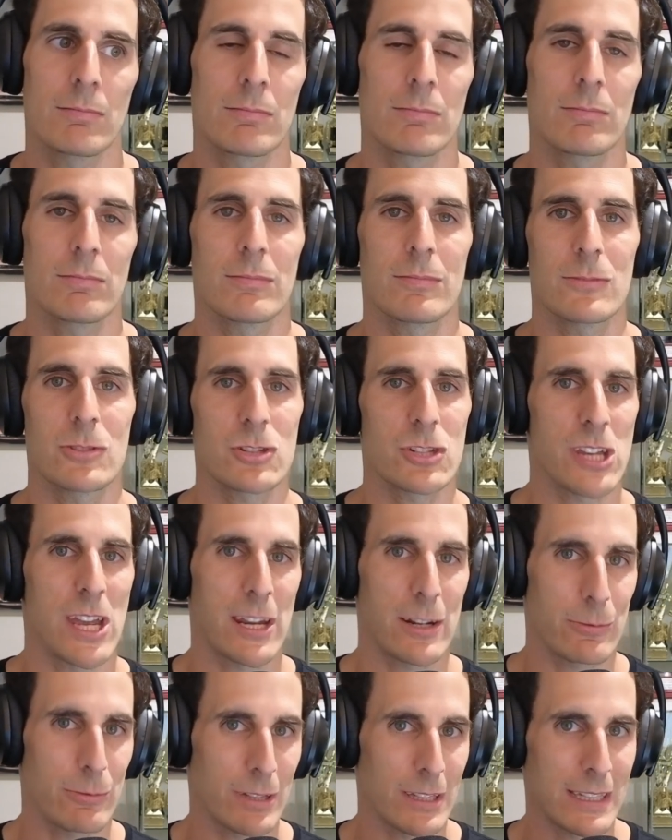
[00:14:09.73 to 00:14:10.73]

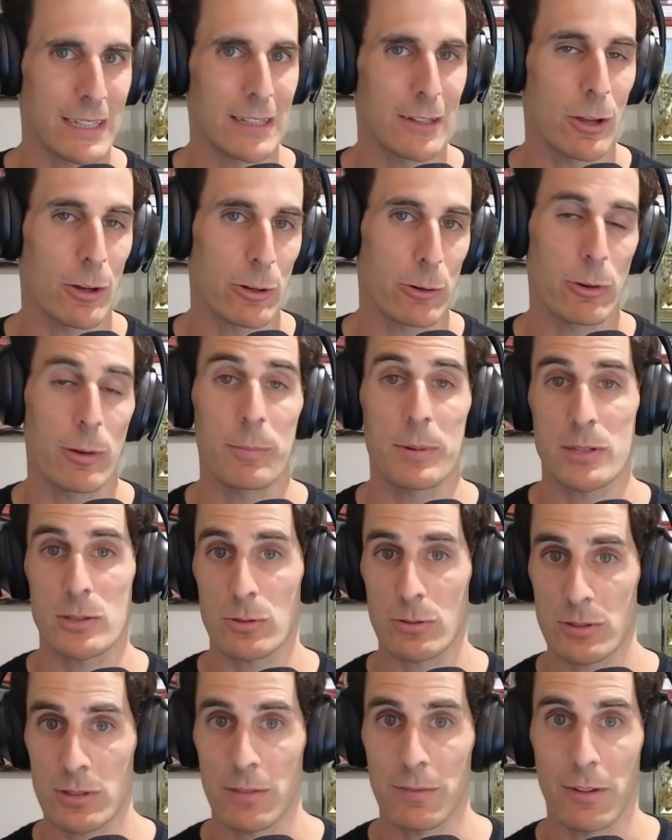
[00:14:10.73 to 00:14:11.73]
generally low grip. It's
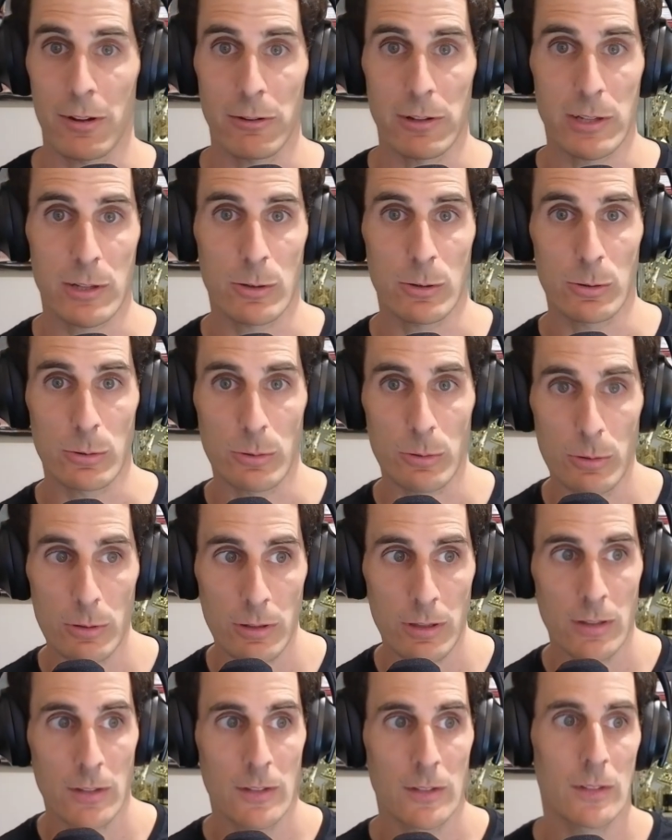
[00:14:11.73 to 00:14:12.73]
also very cool,
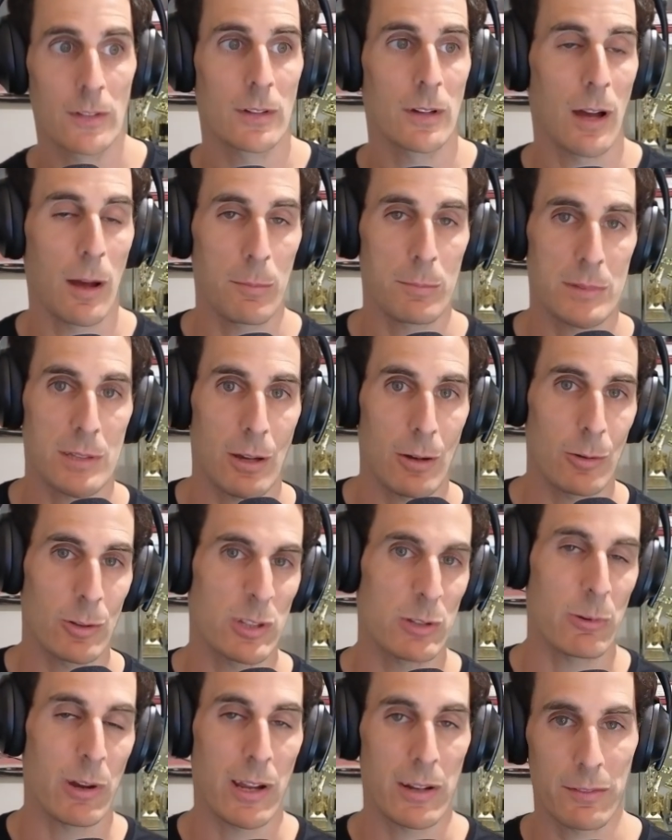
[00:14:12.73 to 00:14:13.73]
I'm told,
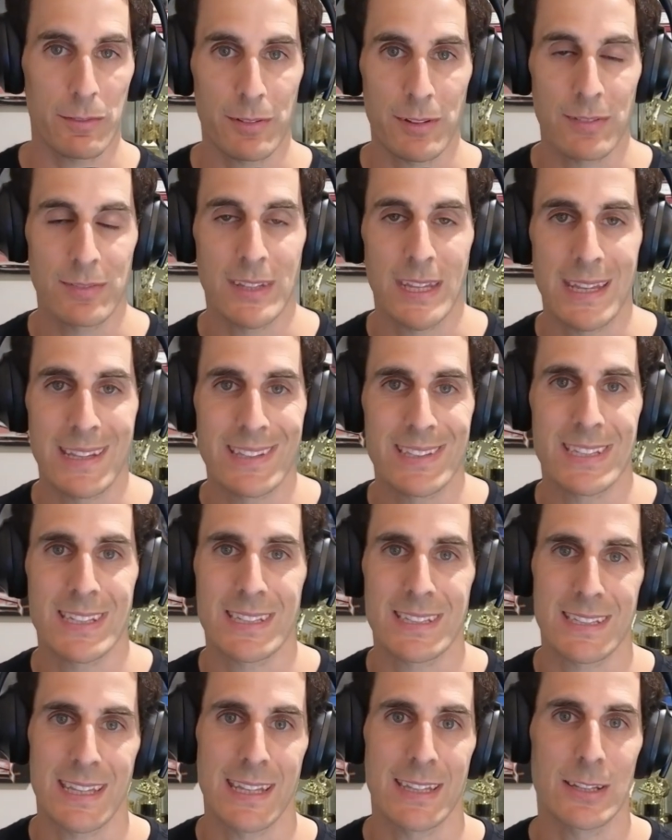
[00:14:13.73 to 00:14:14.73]
around 15,
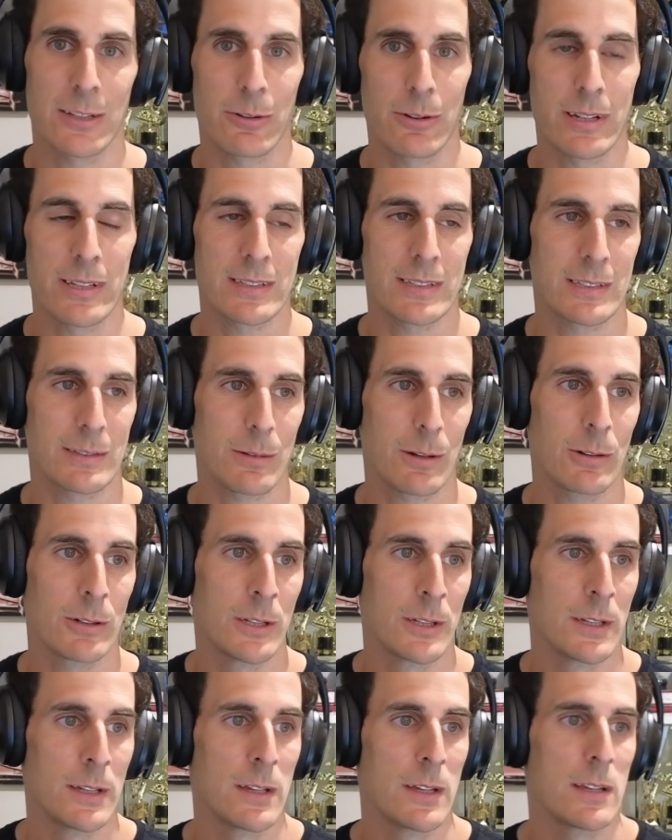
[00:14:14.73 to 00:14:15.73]
16 degrees as well.
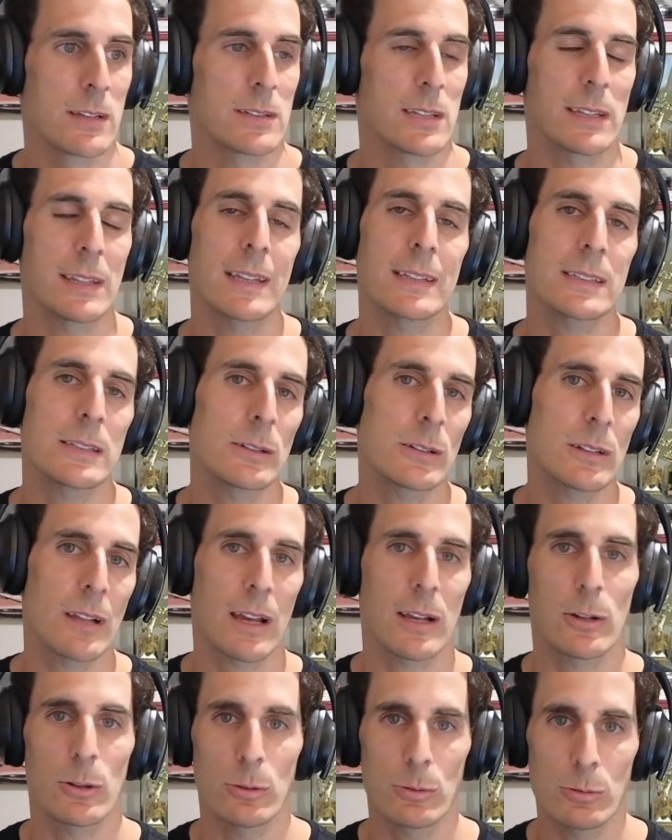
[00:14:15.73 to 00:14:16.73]
So it does look like
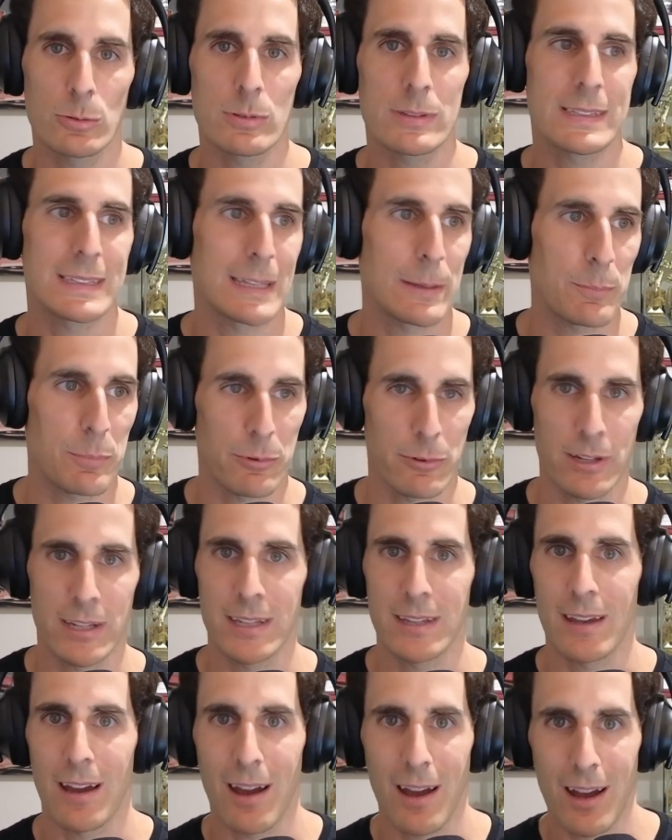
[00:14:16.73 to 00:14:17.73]
cool, slippery,
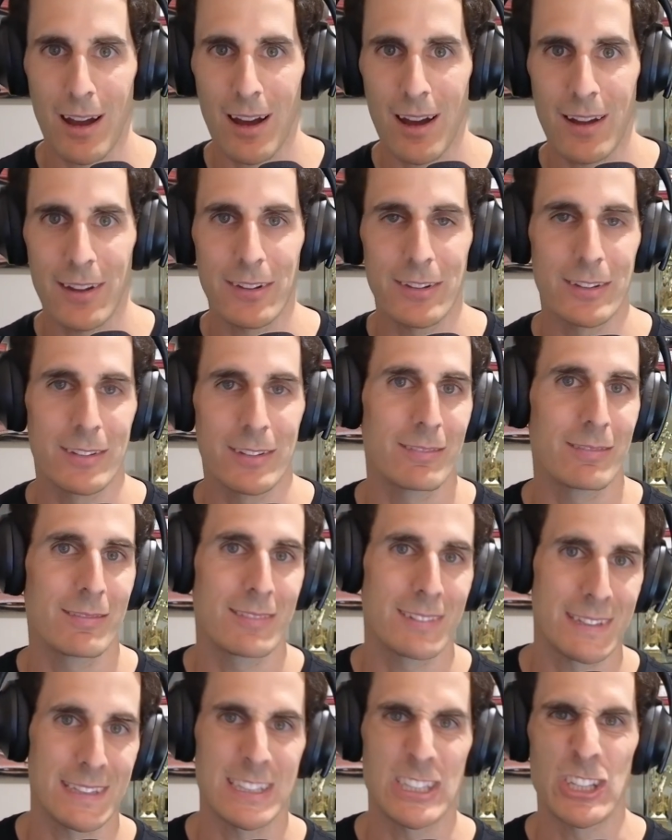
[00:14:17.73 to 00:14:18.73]
hard,
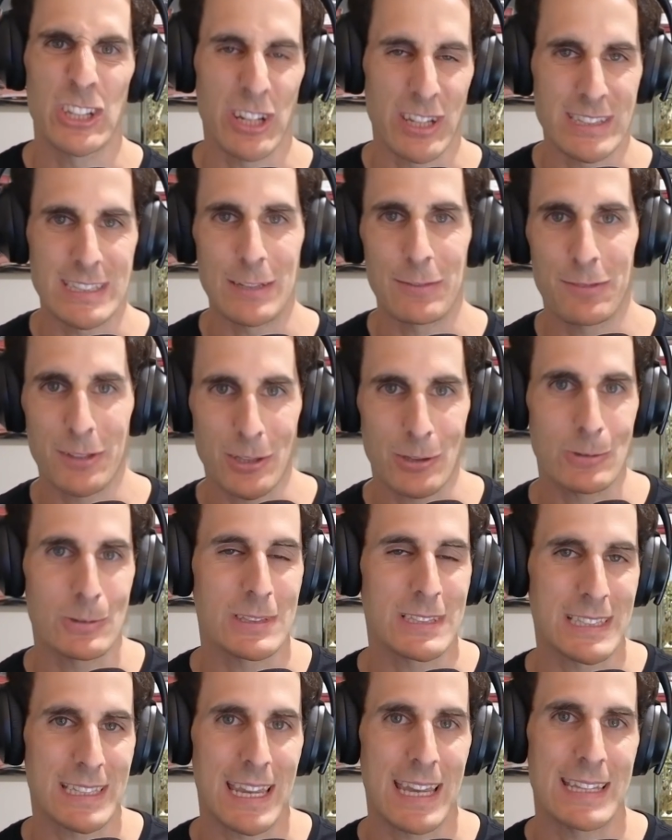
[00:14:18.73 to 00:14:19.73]
difficult
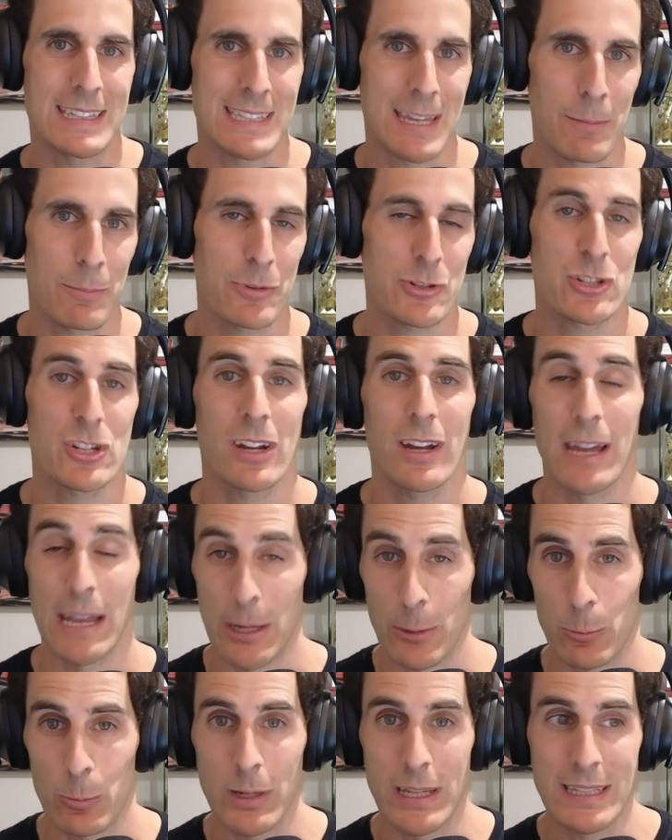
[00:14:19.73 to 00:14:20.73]
to get temperature,
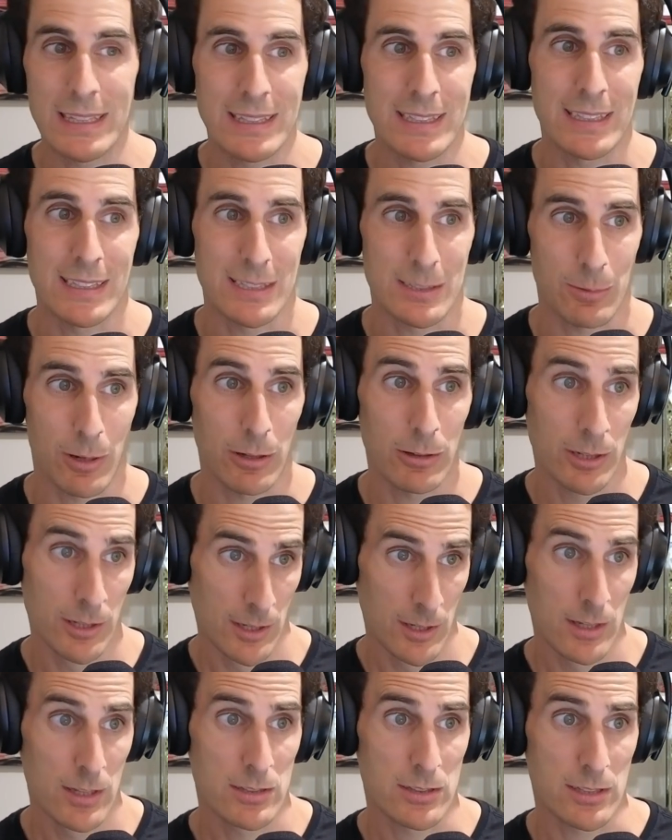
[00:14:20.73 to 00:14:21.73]
and windy as well.
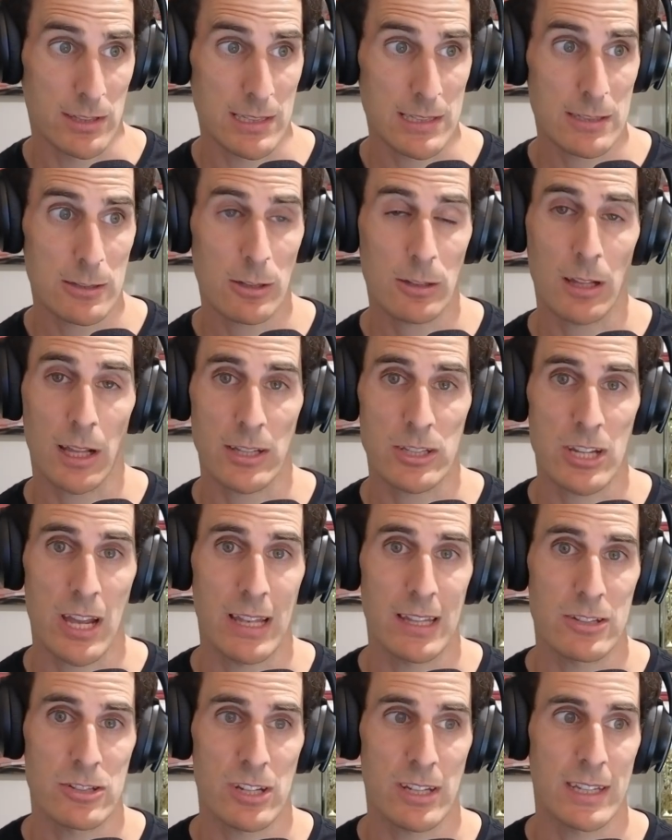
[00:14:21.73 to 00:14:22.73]
So it does look like
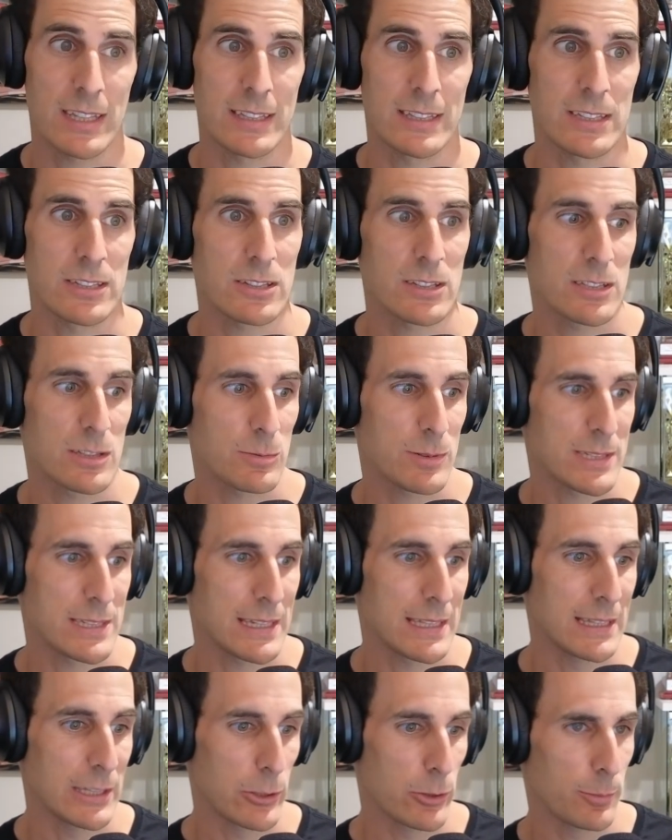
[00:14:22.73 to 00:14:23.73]
challenging conditions. We see a
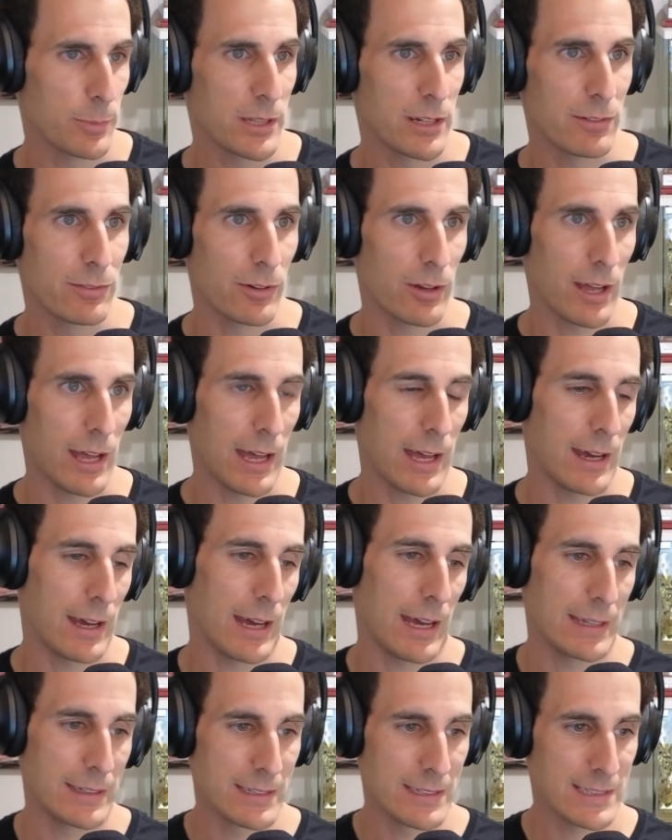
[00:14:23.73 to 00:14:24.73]
little bit of
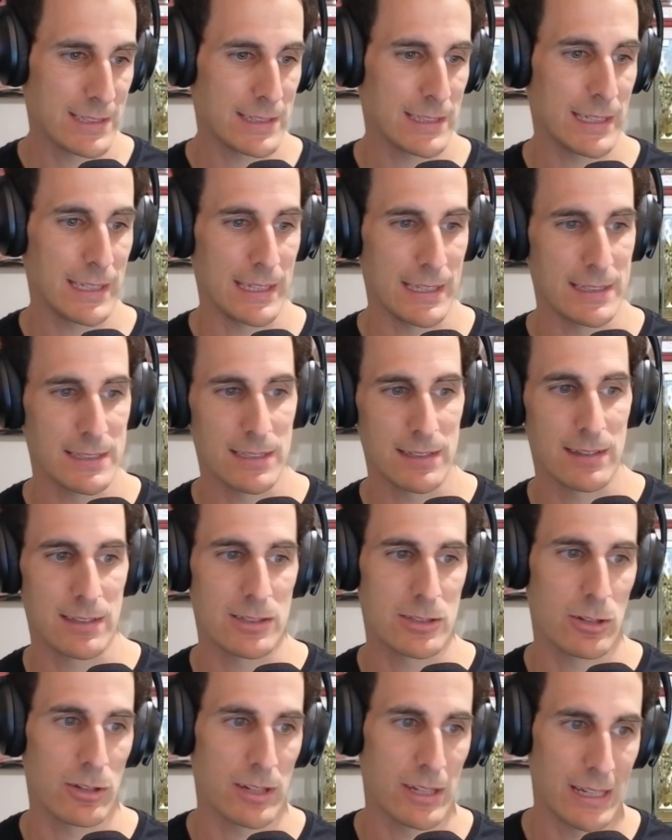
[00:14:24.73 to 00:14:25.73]
understeer into the
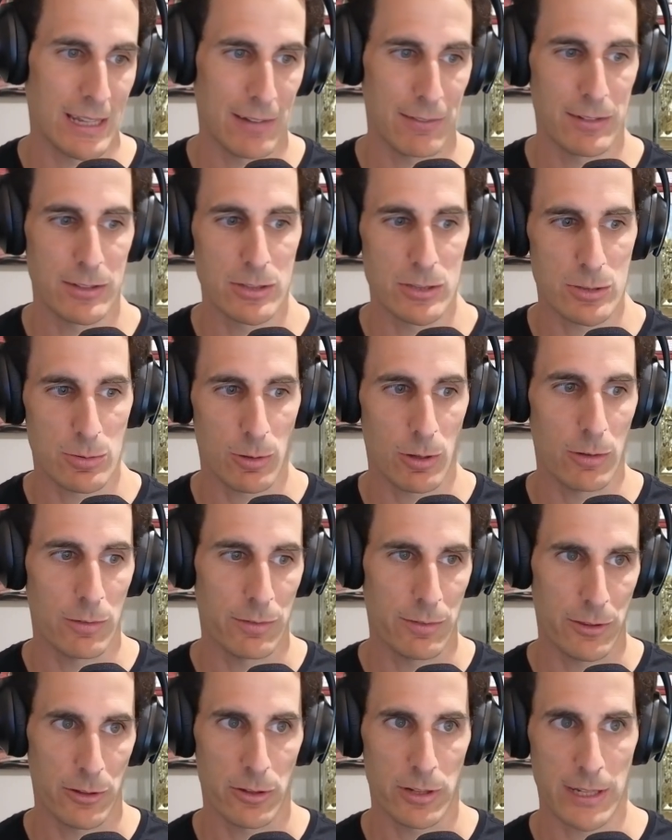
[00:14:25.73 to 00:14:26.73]
turn 11, 12,
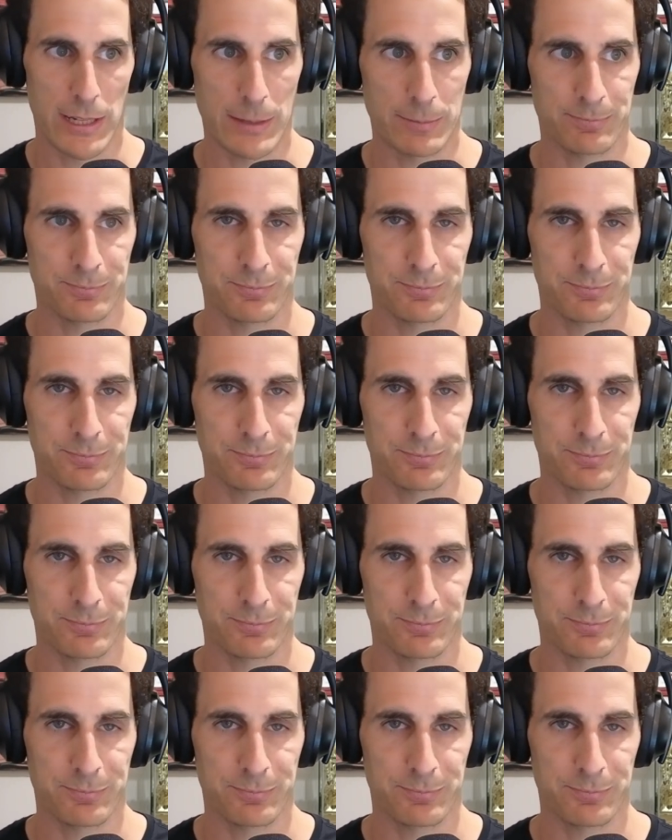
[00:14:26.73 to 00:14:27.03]
13